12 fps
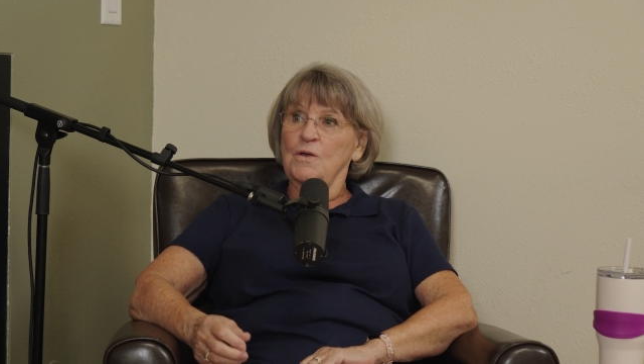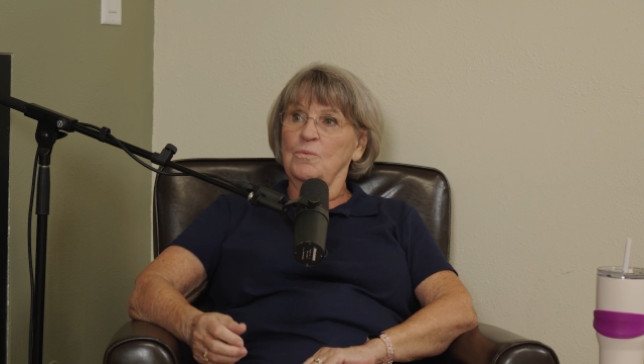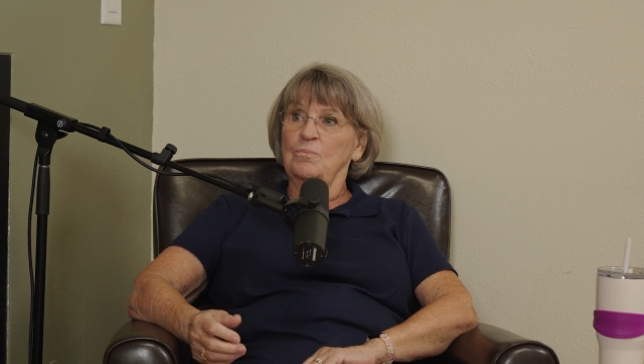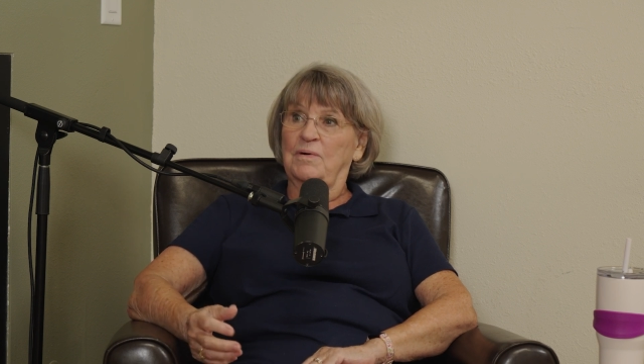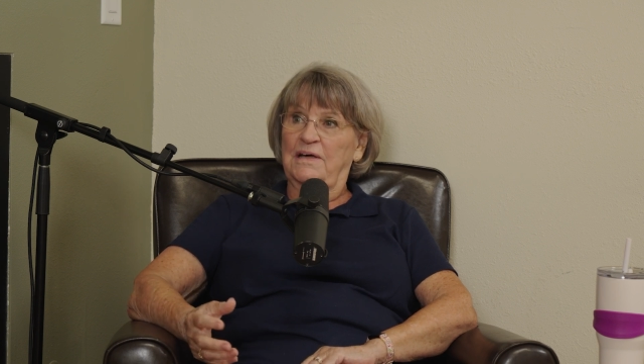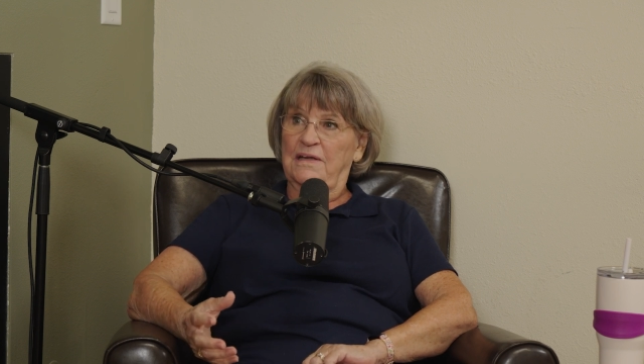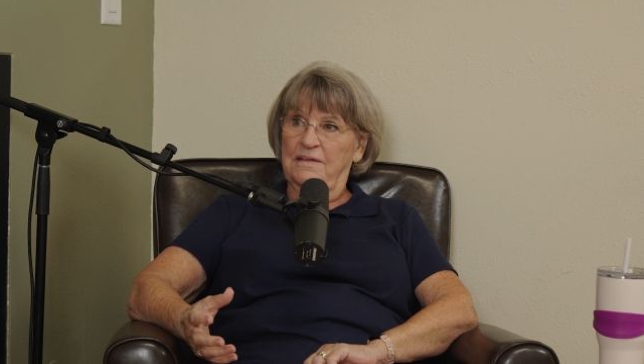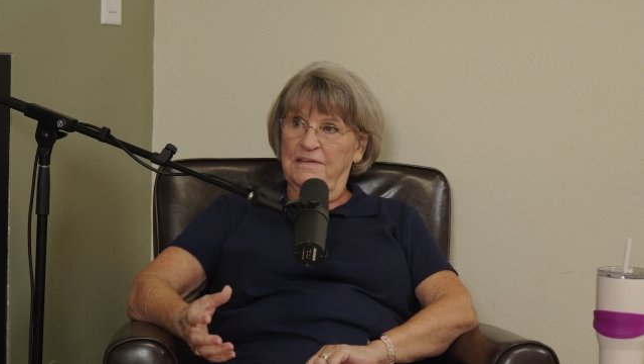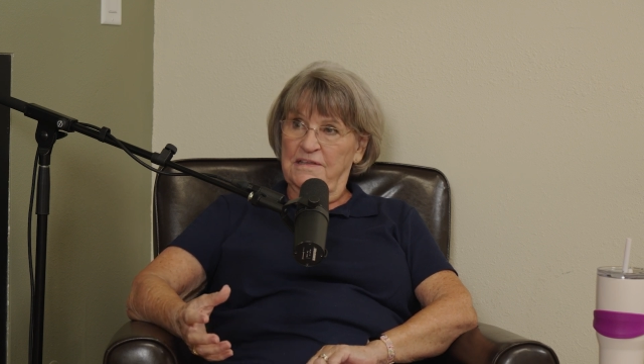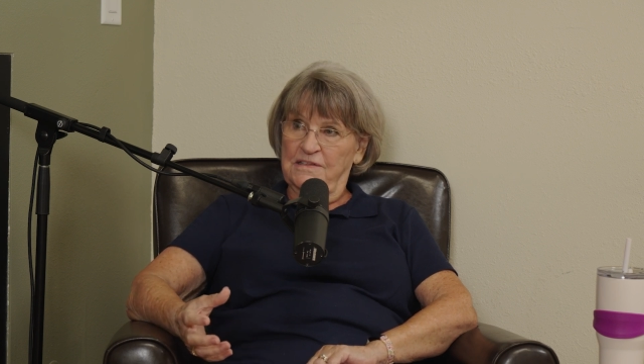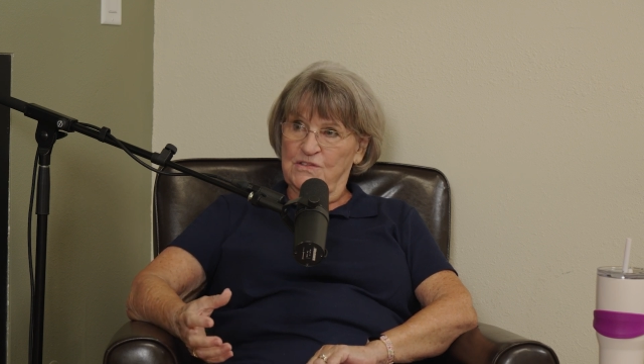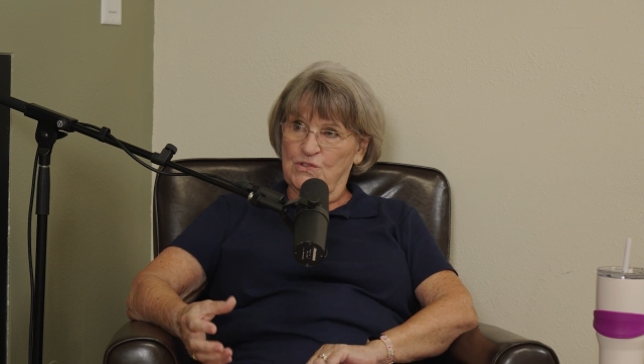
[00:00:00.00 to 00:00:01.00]
but the
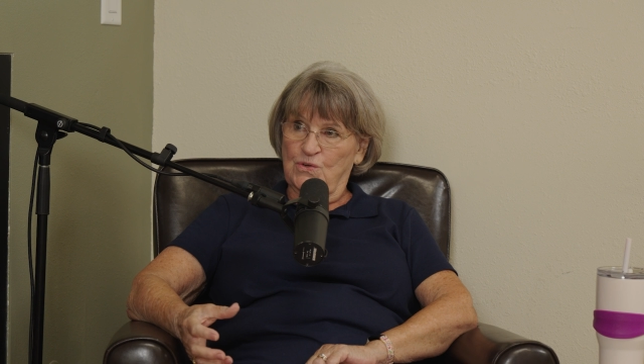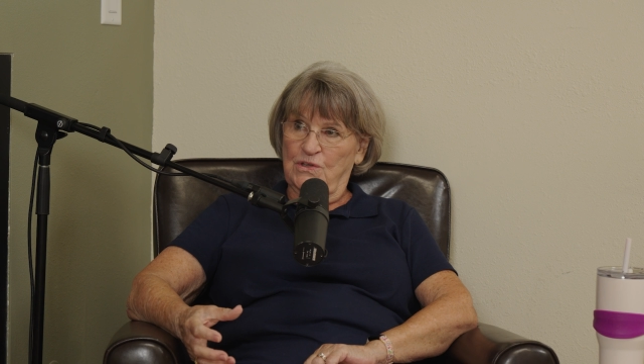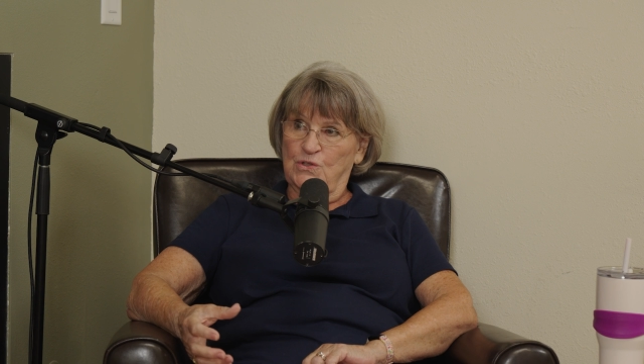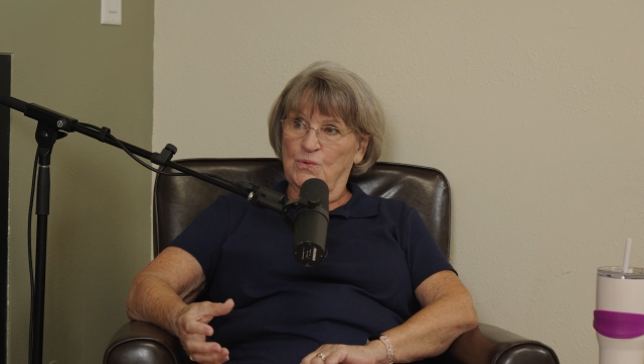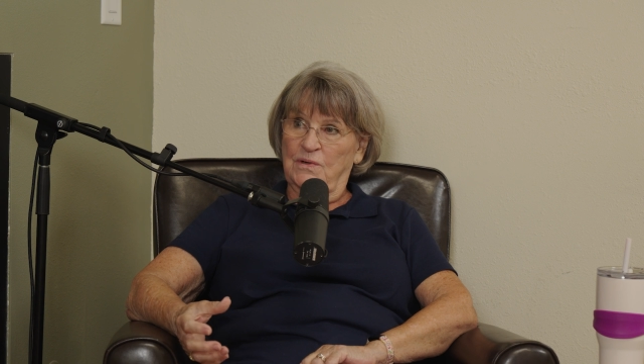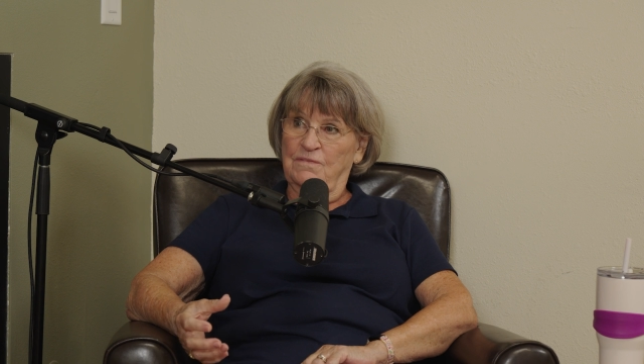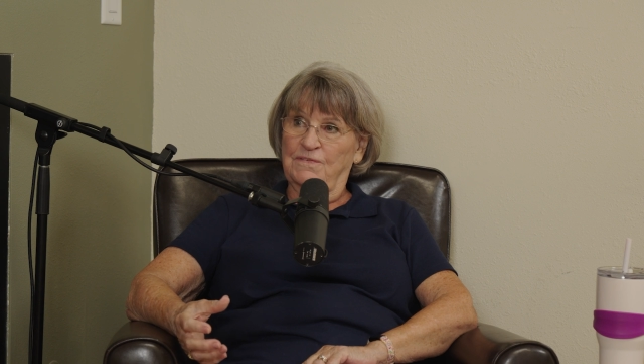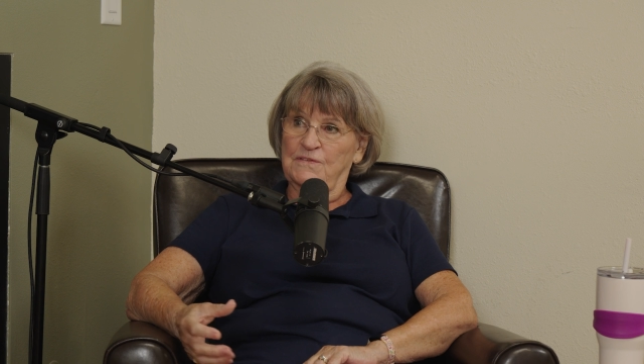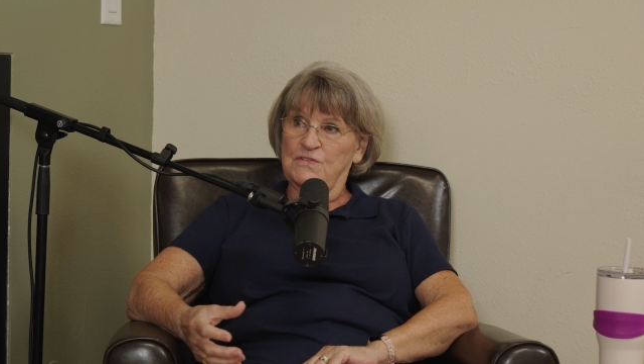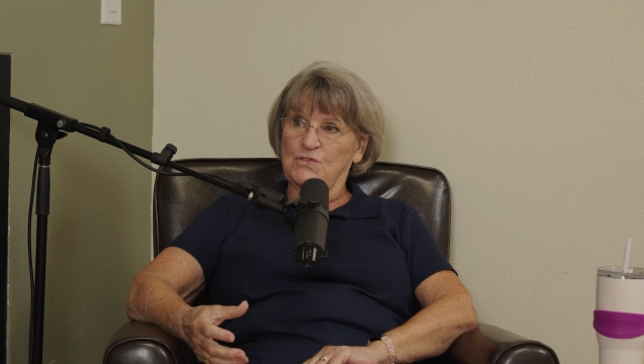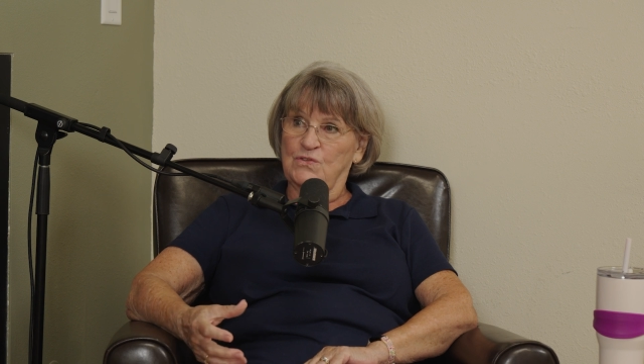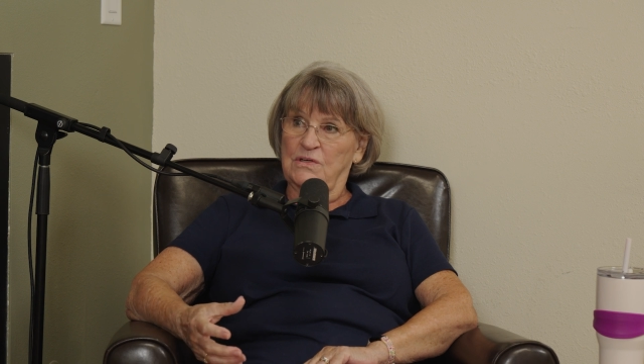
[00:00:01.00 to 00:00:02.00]
historic 25th
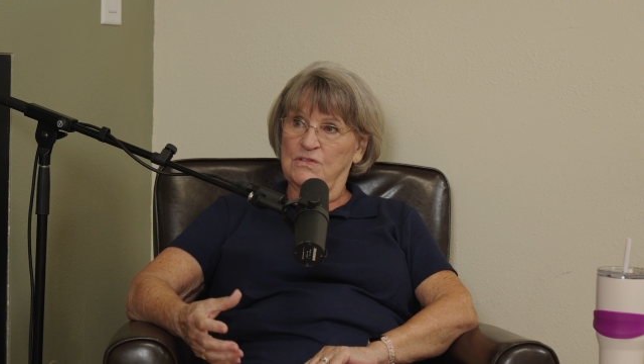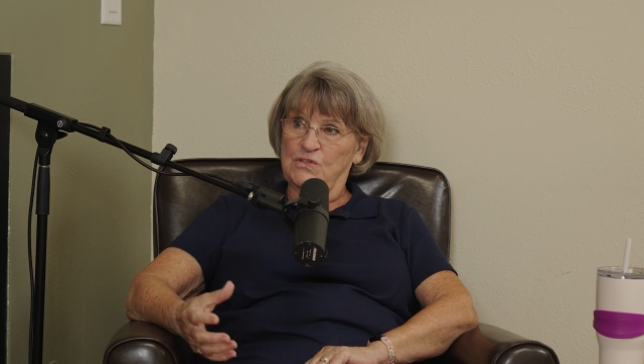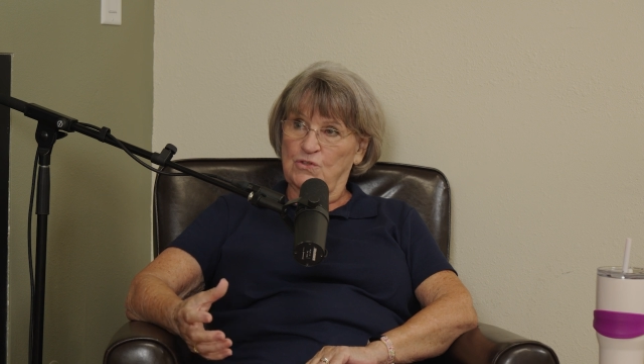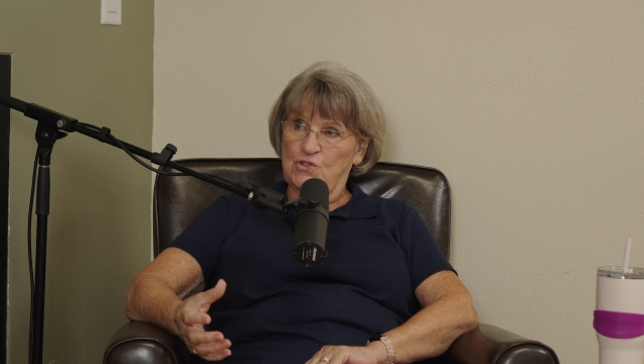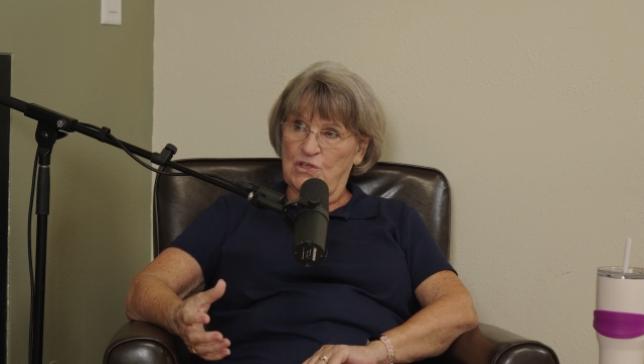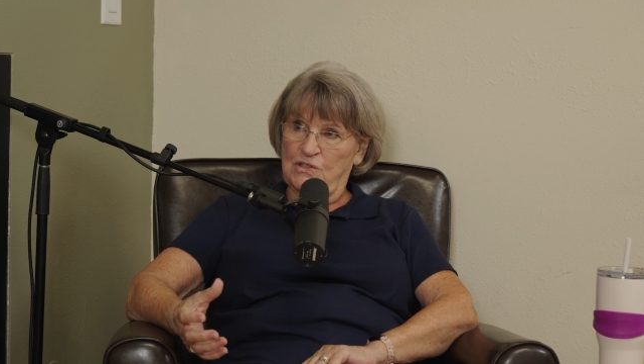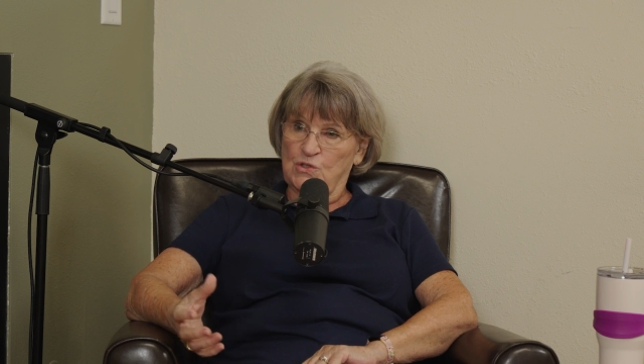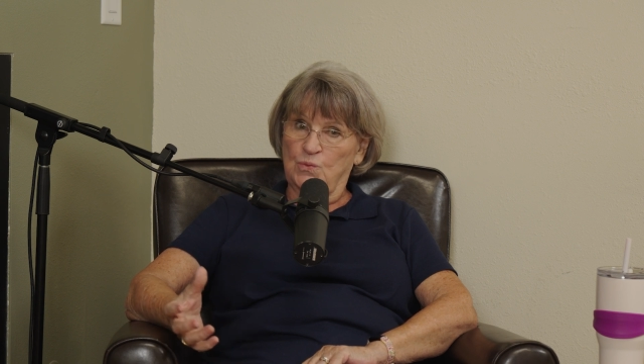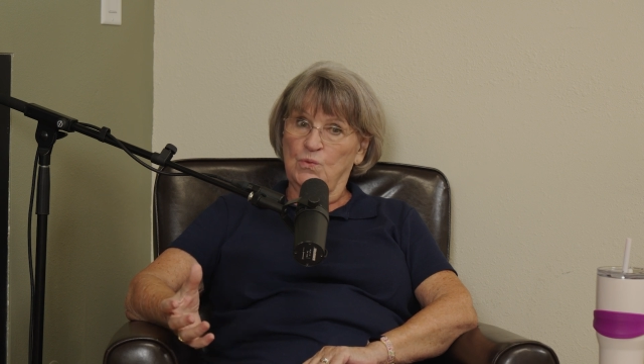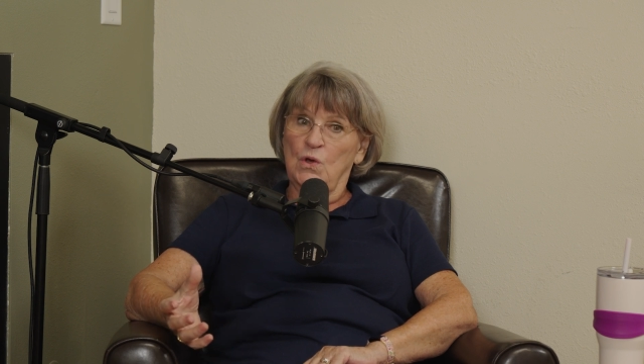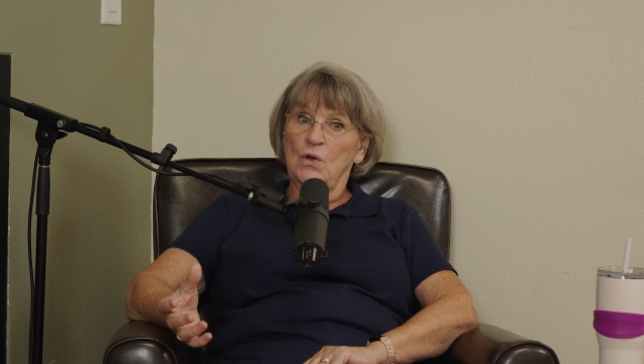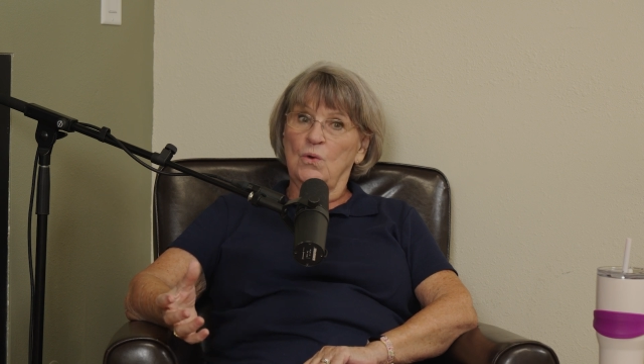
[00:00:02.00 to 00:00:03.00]
Street Association,